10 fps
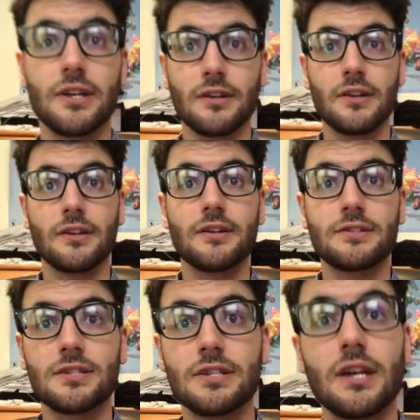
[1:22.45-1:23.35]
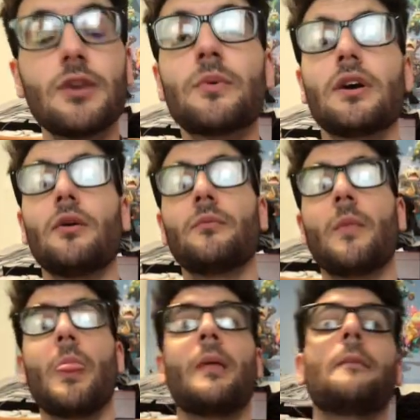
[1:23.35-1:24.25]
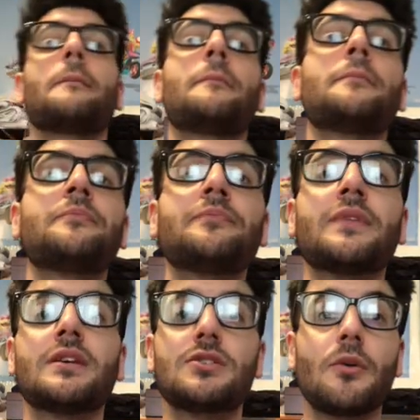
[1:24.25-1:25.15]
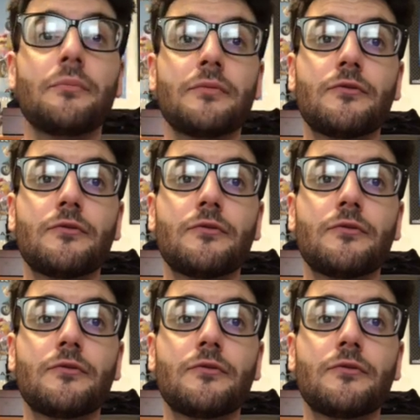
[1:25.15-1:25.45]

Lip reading: kidding. Nothing else to say. Here we go. So,